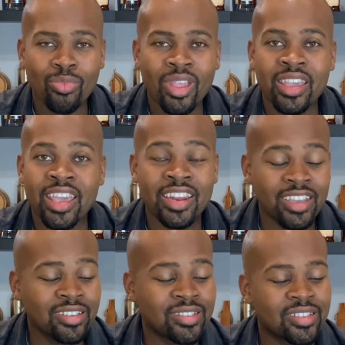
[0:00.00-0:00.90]
it
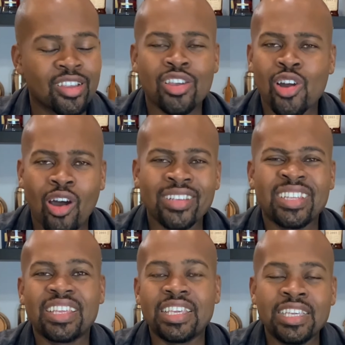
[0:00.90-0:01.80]
is
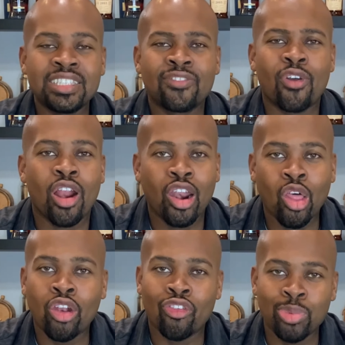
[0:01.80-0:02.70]
honestly easy for a
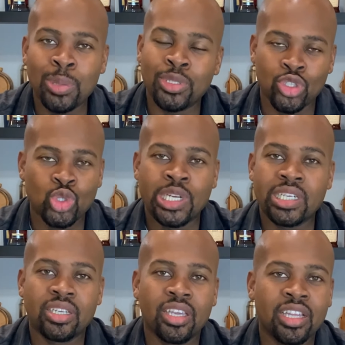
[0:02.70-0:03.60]
lot of people to
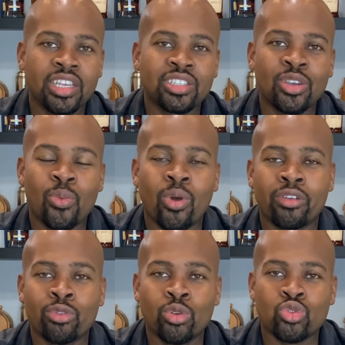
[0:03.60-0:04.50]
drink. It isn't one
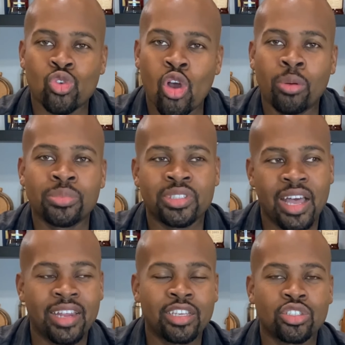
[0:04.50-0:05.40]
of those rums
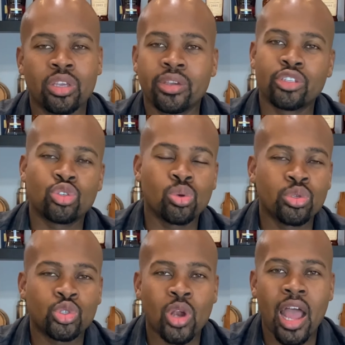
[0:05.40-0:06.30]
that is too
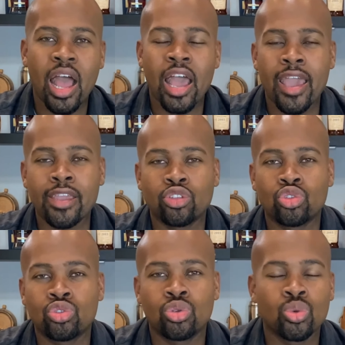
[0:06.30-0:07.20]
dry,
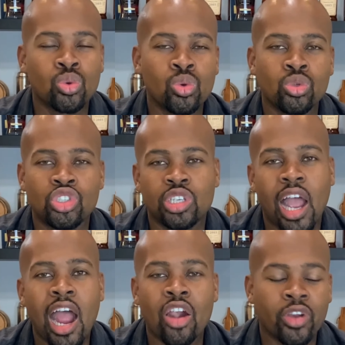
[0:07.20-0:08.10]
too
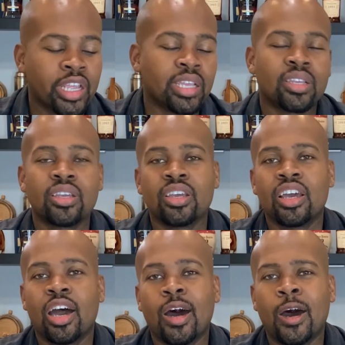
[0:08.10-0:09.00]
jarring,
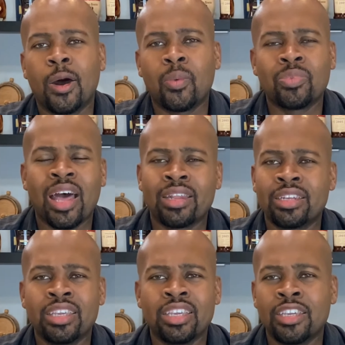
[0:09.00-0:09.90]
uh, that
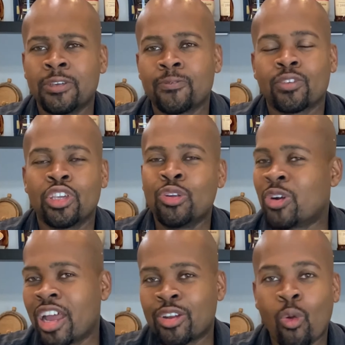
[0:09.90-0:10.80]
they, you know,
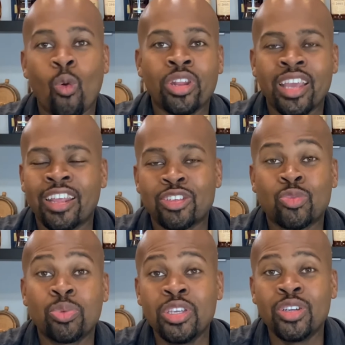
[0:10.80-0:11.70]
that only an
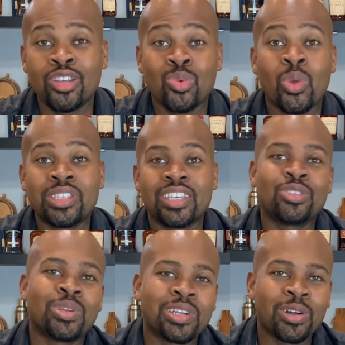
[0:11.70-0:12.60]
experienced whiskey
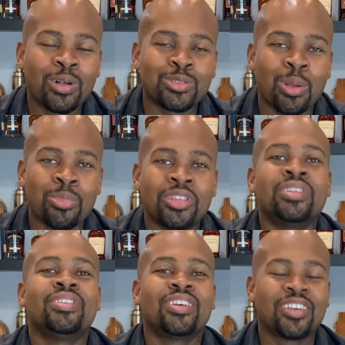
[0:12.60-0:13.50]
drinker or
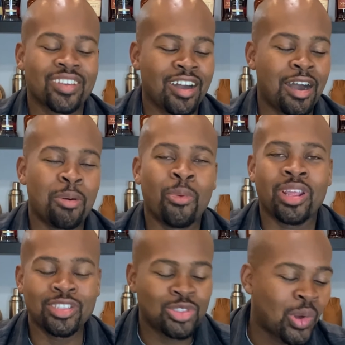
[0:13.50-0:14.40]
something uh, would
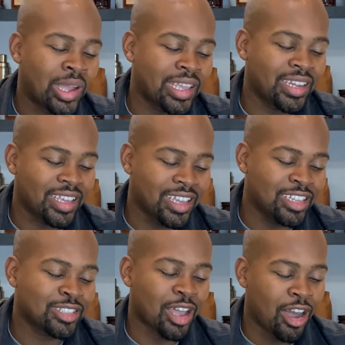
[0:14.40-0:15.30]
enjoy. It
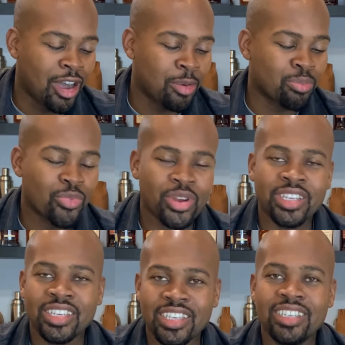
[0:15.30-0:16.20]
is a
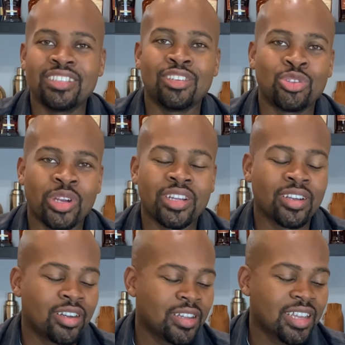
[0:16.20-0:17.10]
pretty easy
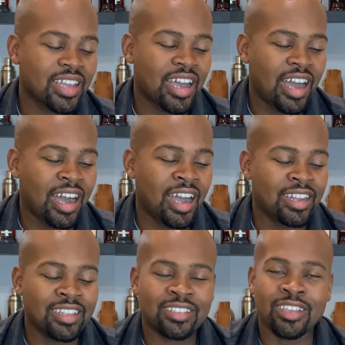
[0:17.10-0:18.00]
drinker and
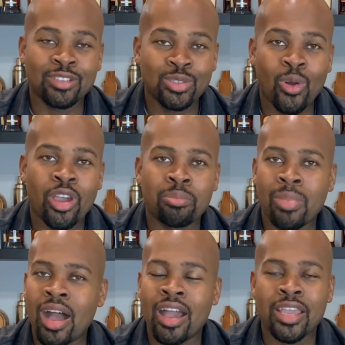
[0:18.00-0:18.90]
it's enjoyed
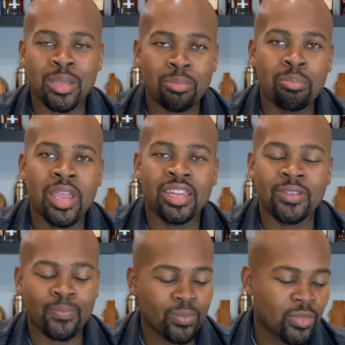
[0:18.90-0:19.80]
by many.
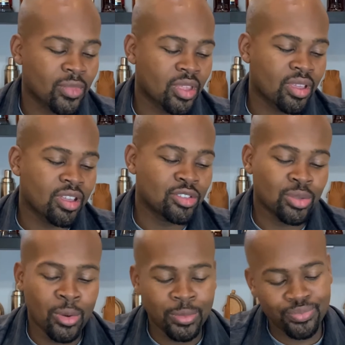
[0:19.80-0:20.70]

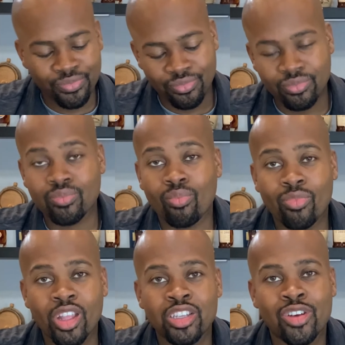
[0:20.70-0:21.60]
So
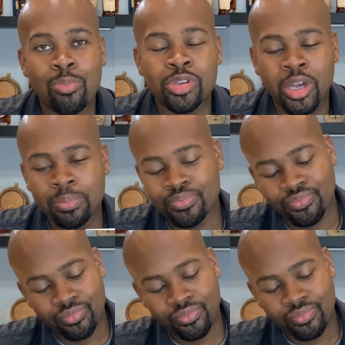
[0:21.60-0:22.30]
to wrap it up,